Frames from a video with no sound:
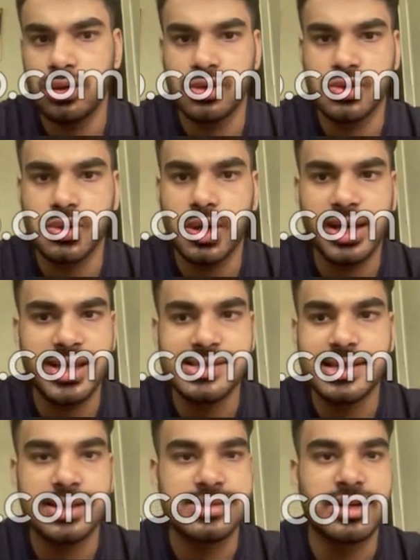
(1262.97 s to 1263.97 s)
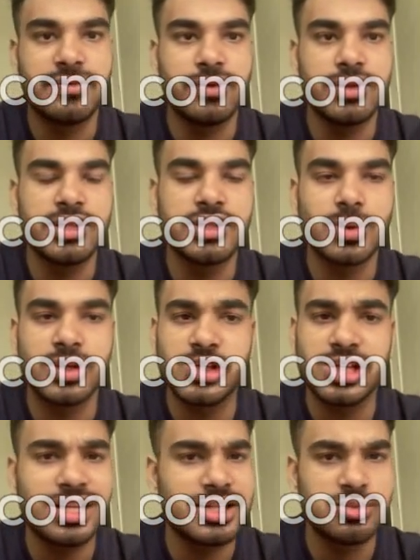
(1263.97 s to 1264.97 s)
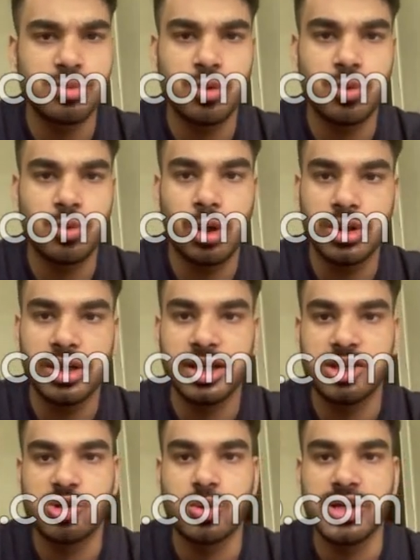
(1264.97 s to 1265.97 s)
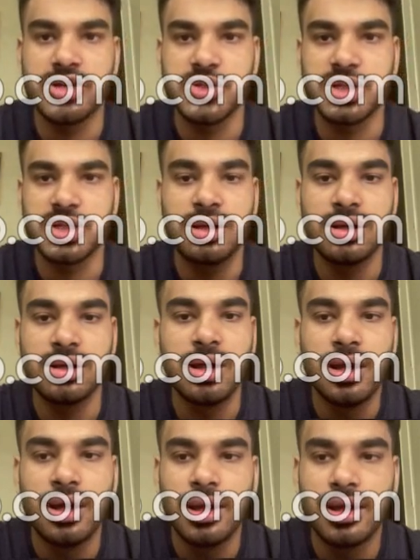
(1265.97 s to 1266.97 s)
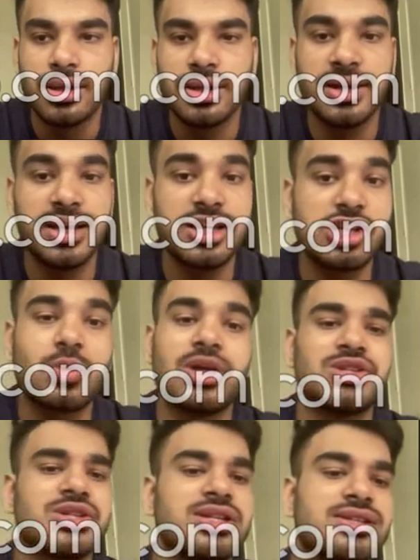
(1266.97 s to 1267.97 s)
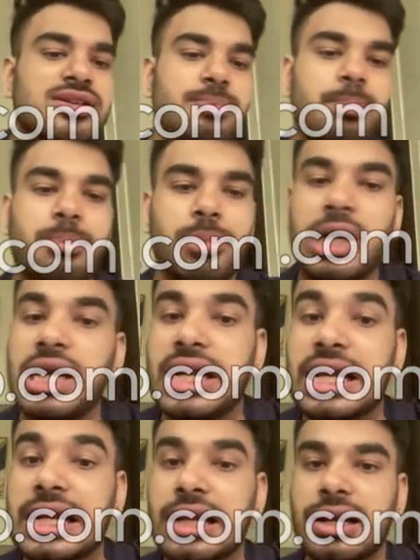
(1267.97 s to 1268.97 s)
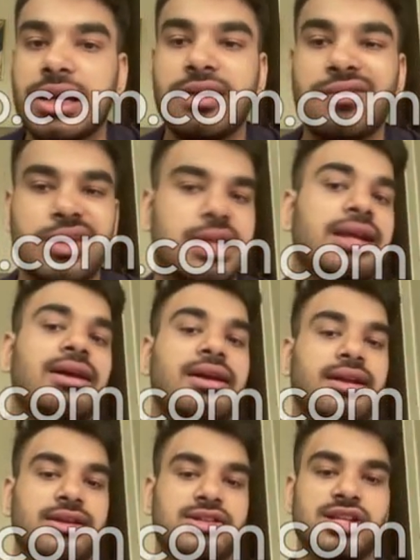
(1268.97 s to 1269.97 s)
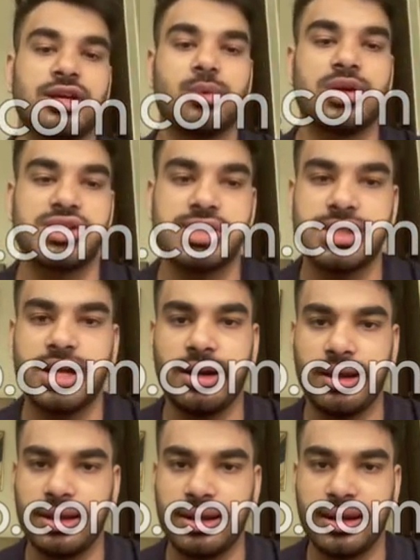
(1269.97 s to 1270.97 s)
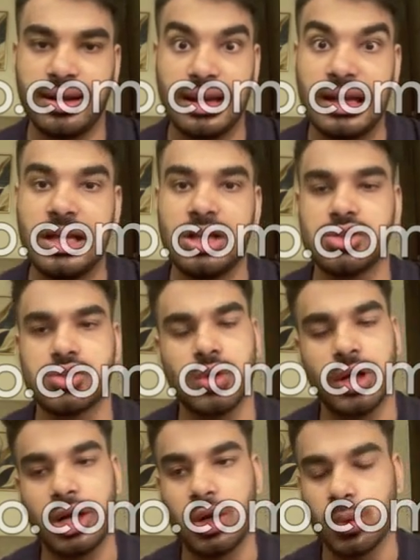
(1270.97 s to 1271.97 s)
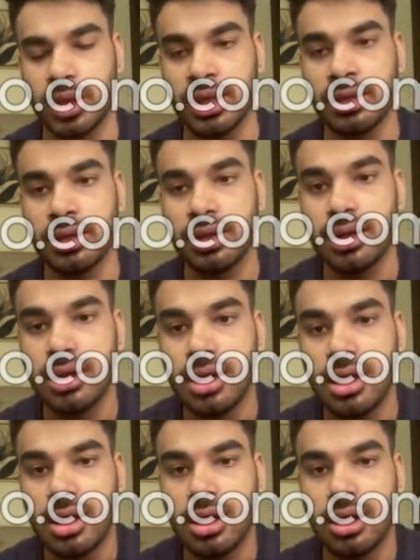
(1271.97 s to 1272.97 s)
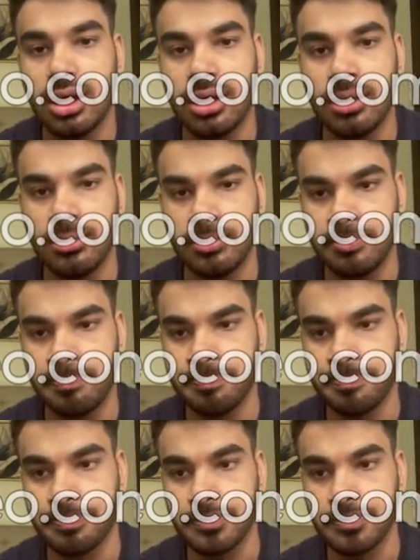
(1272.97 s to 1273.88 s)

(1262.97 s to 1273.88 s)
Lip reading: So I guess that's it for this question. Let's move on to the next question. The next question is a particularly very interesting question that I really enjoyed doing. Um,